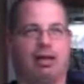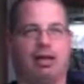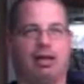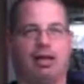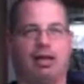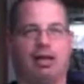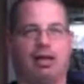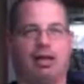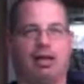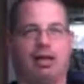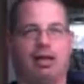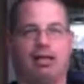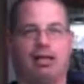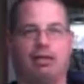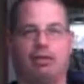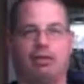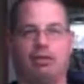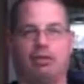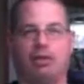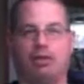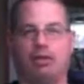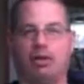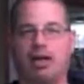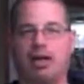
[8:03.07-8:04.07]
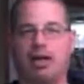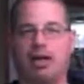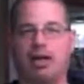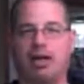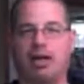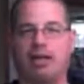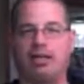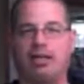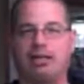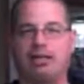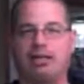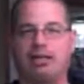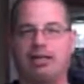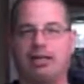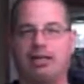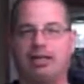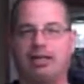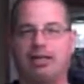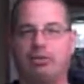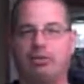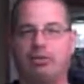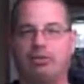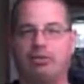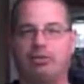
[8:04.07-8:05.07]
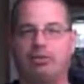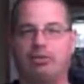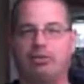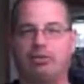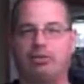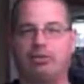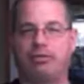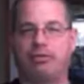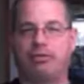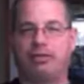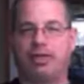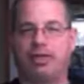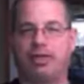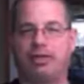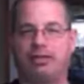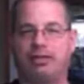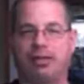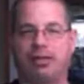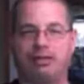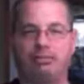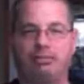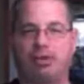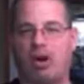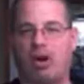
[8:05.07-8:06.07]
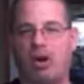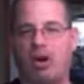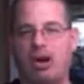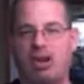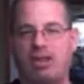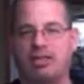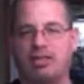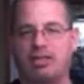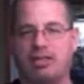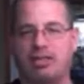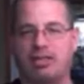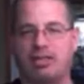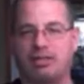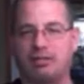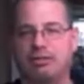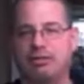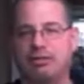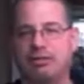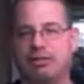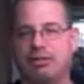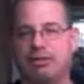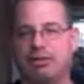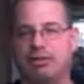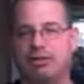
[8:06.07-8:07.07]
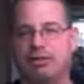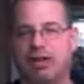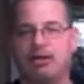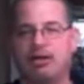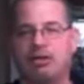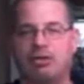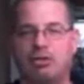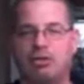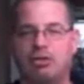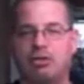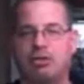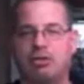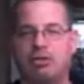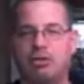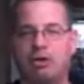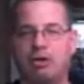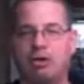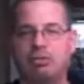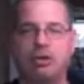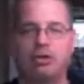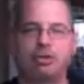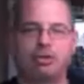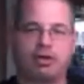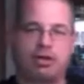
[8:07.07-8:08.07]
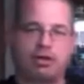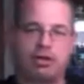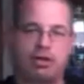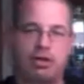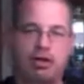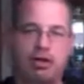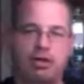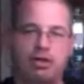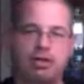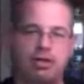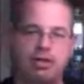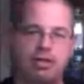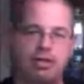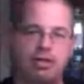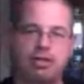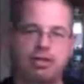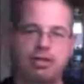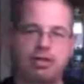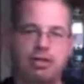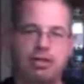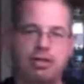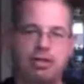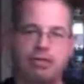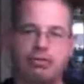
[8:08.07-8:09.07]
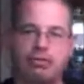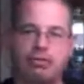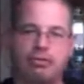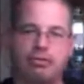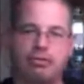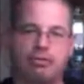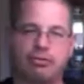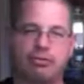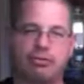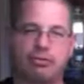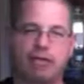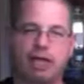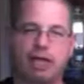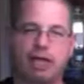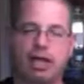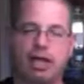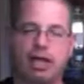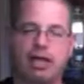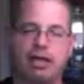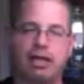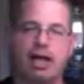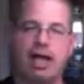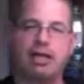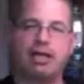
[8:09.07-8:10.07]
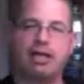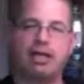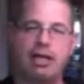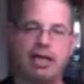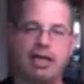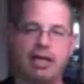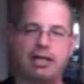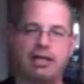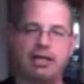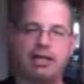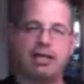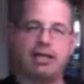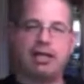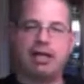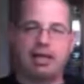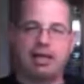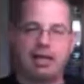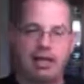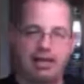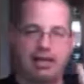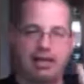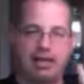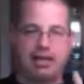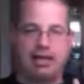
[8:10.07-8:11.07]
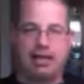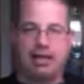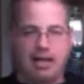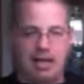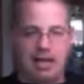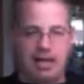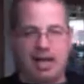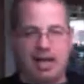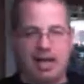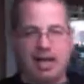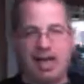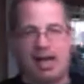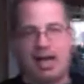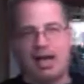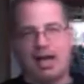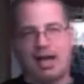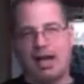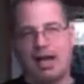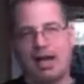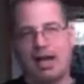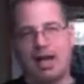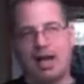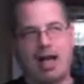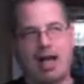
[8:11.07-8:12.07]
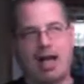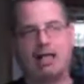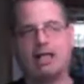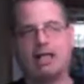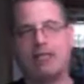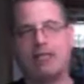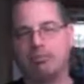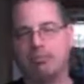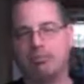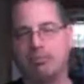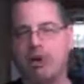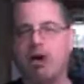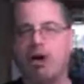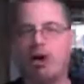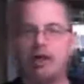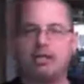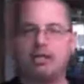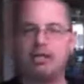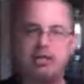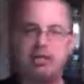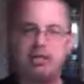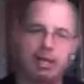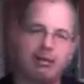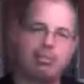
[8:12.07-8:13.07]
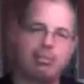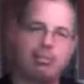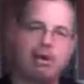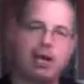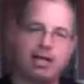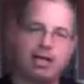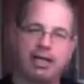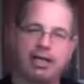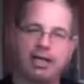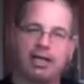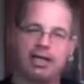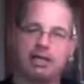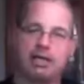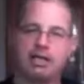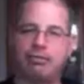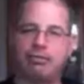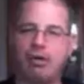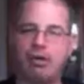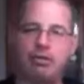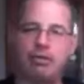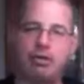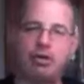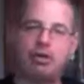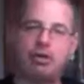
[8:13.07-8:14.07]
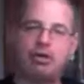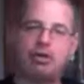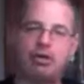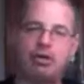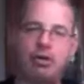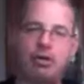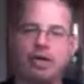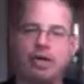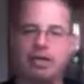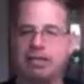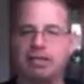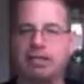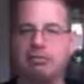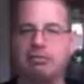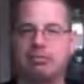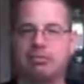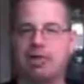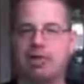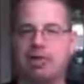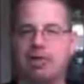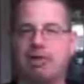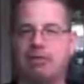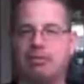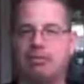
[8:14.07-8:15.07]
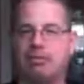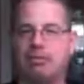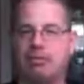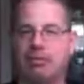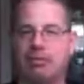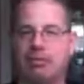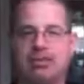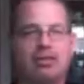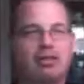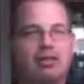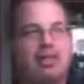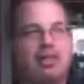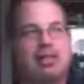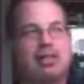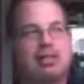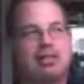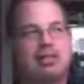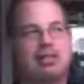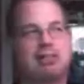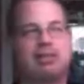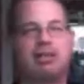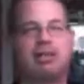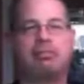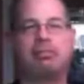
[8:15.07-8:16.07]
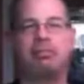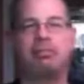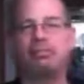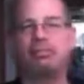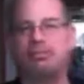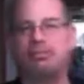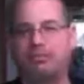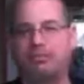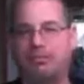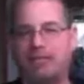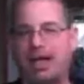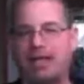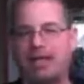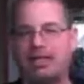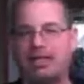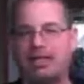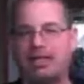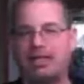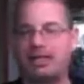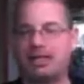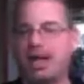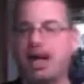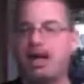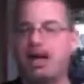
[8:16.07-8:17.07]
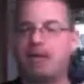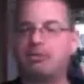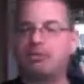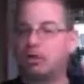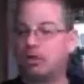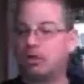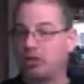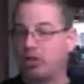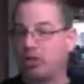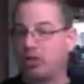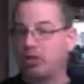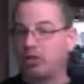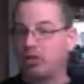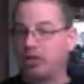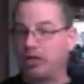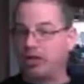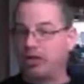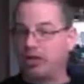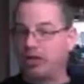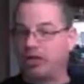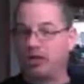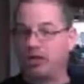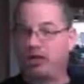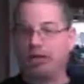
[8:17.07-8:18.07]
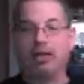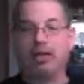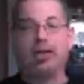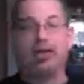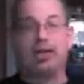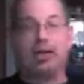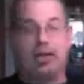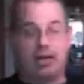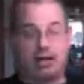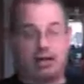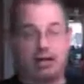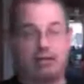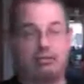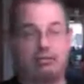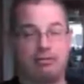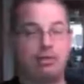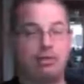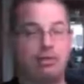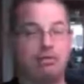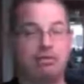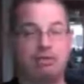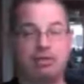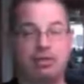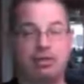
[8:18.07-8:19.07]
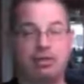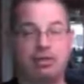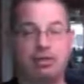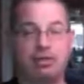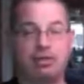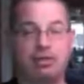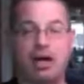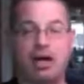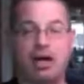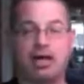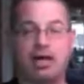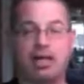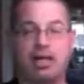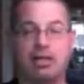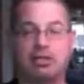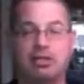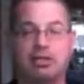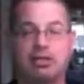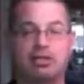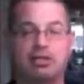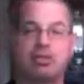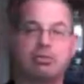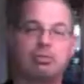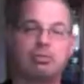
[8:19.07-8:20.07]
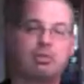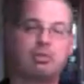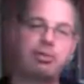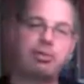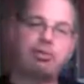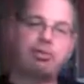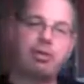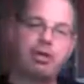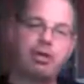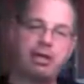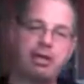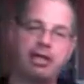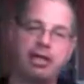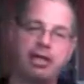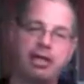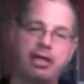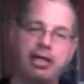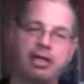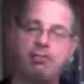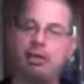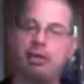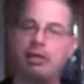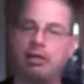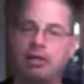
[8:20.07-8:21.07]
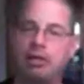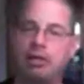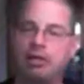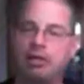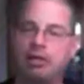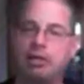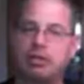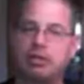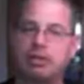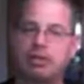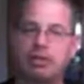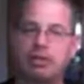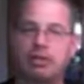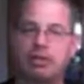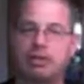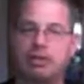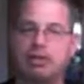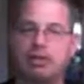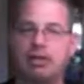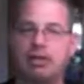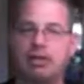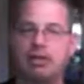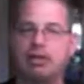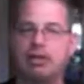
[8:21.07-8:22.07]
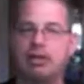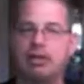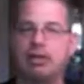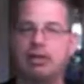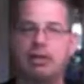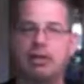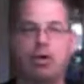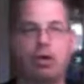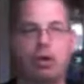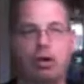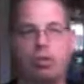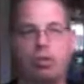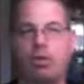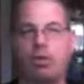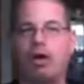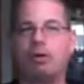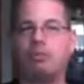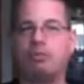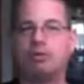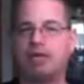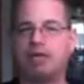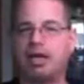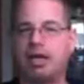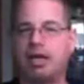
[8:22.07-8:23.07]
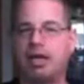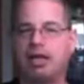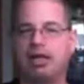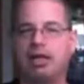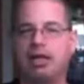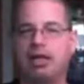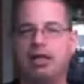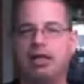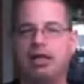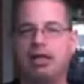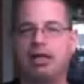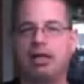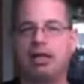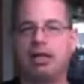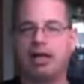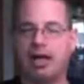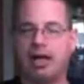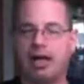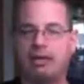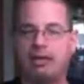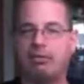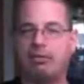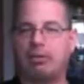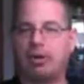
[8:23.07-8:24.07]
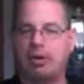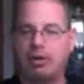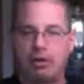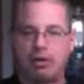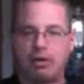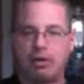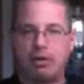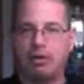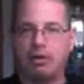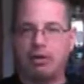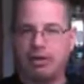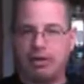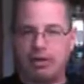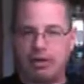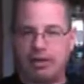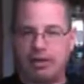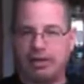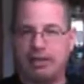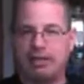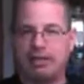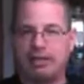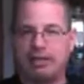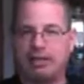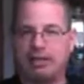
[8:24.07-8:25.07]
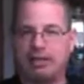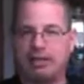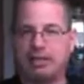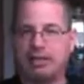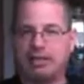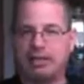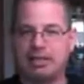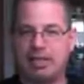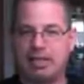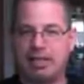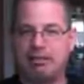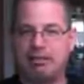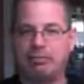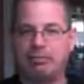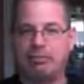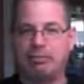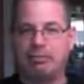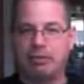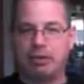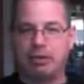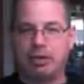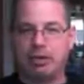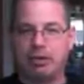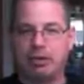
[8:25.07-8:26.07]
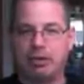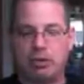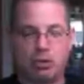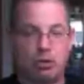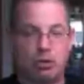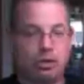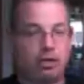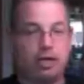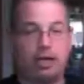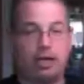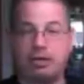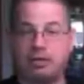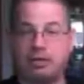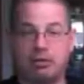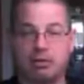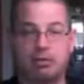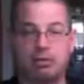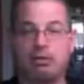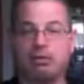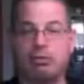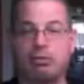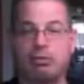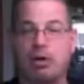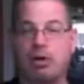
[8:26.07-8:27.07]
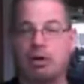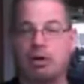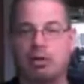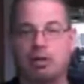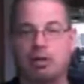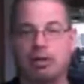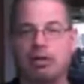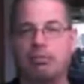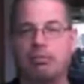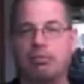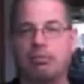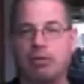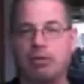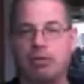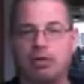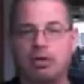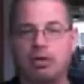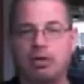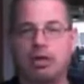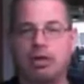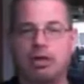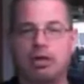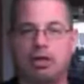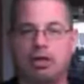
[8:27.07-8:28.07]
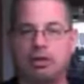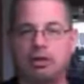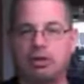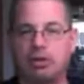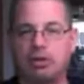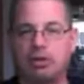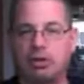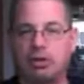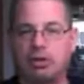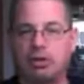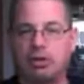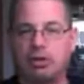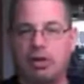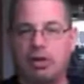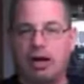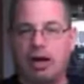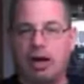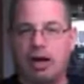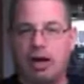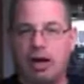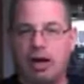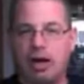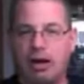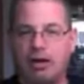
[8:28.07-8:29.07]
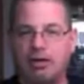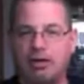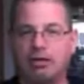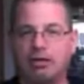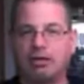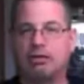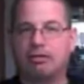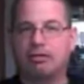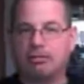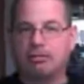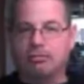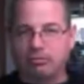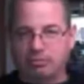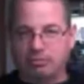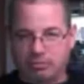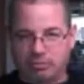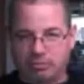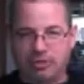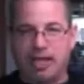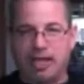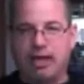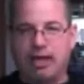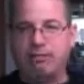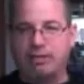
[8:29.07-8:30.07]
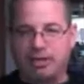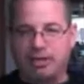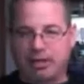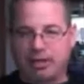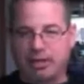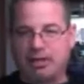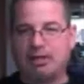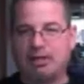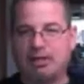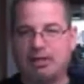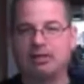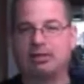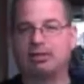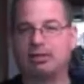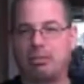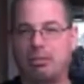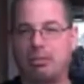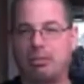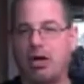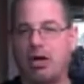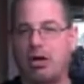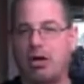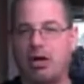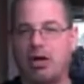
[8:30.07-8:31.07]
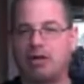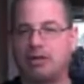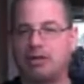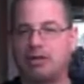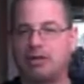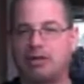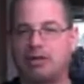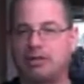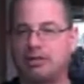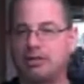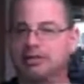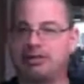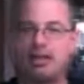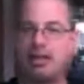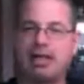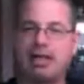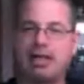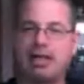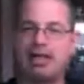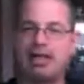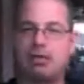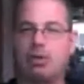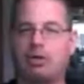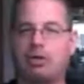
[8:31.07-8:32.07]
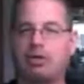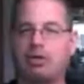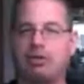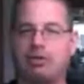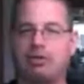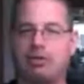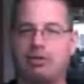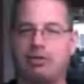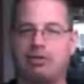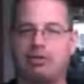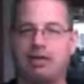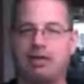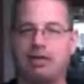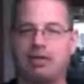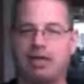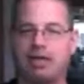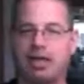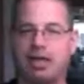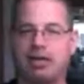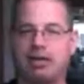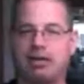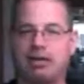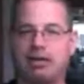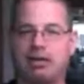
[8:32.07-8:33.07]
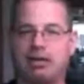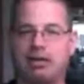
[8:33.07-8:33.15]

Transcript: I I, I don't know. I, I I don't think that pausing. I know what you're talking about with the cards and stuff, and I can't. I can pause at my end if I want to write something down. You know, like somebody flashes. I'm a slow reader, and I'm even slow at writing. So somebody had put an email address or something on there, or a website, and I might not want to click it at that time, or some of them are clickable. So um, you have to click the pause, just like I do on the TV set.